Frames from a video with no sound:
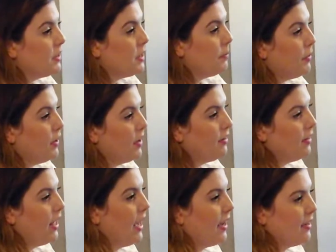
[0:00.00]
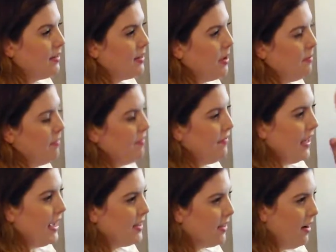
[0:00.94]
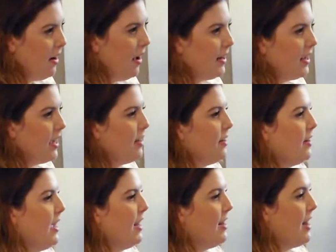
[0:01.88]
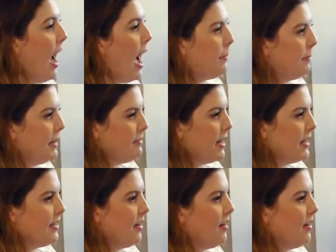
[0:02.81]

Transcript: to put like some face on and not be myself.